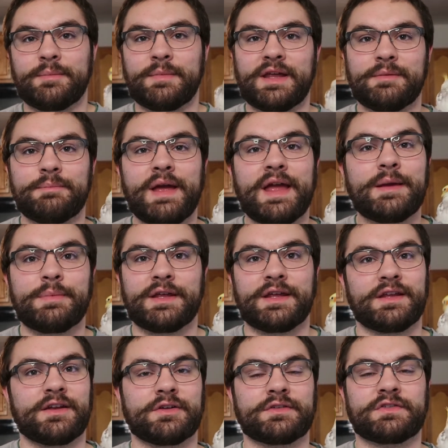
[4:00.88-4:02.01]
I mean, maybe,
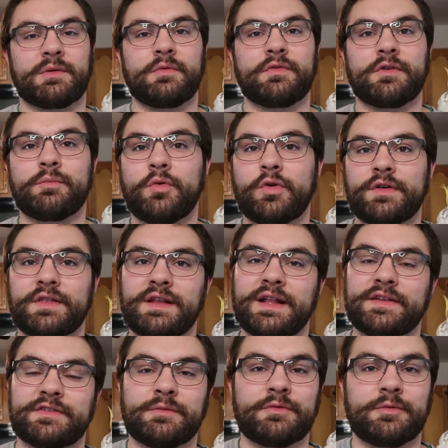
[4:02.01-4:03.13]
you know, some of them more than
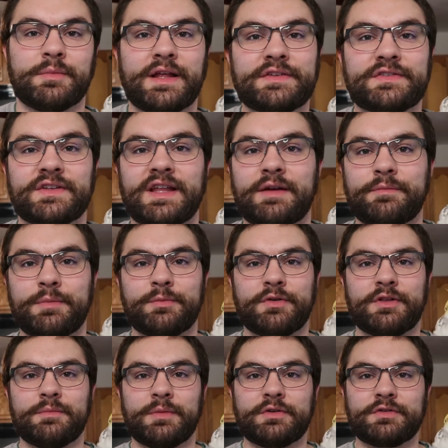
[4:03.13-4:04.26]
that, some of them less than that. But
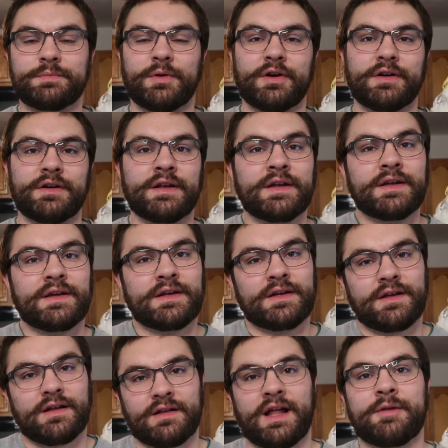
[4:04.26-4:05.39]
for the most part,
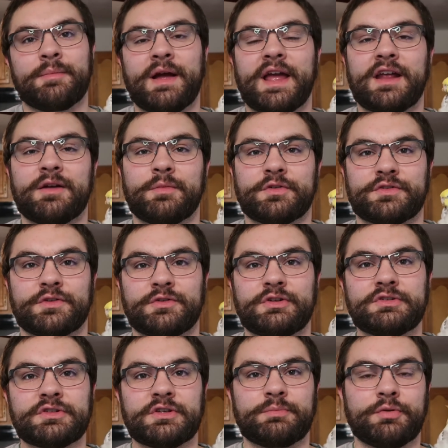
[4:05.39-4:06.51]
a lot of my animals are
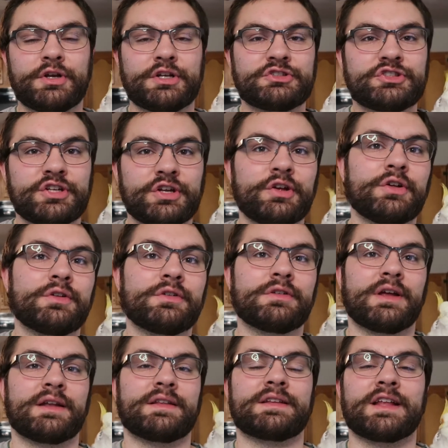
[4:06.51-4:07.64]
usually pretty chill.
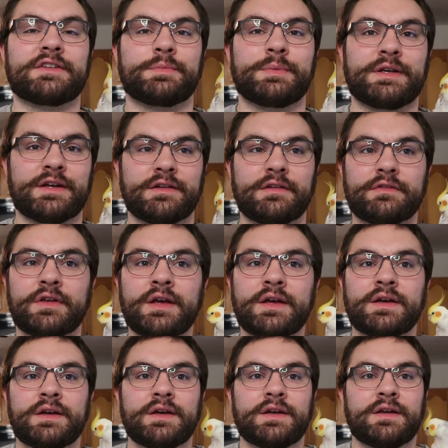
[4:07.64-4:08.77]
And I think that's because
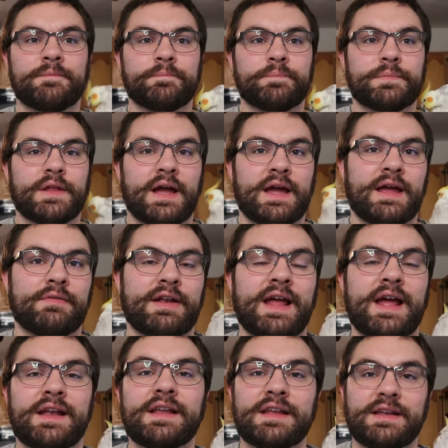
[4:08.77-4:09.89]
I haven't
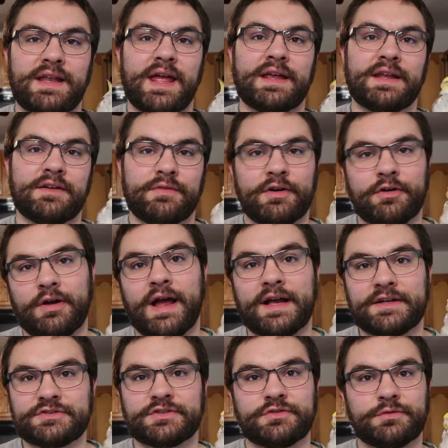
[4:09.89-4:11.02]
had any negative
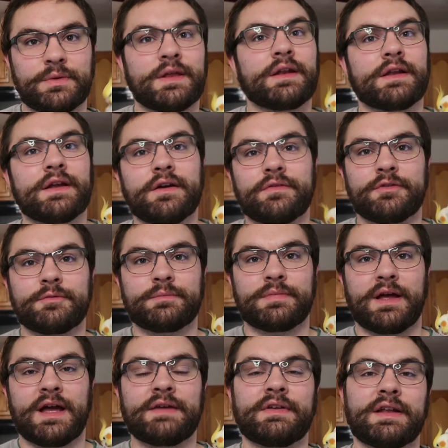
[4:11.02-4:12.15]
interactions with any of them.
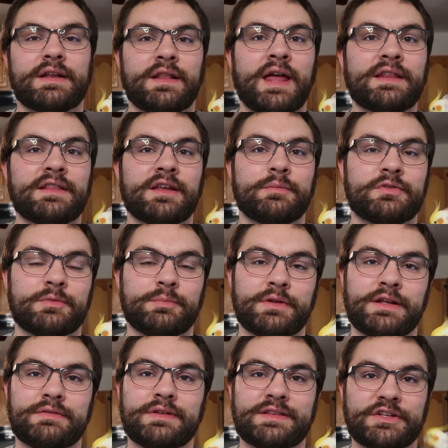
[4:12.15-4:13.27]
I haven't led them to
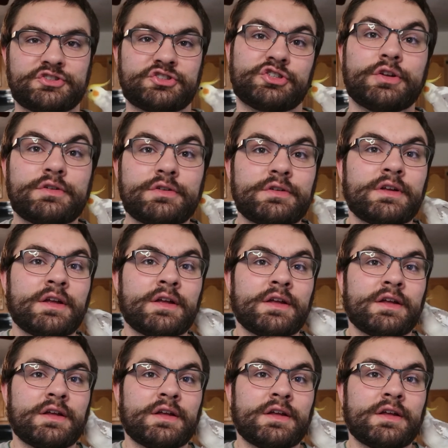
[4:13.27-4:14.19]
believe that they shouldn't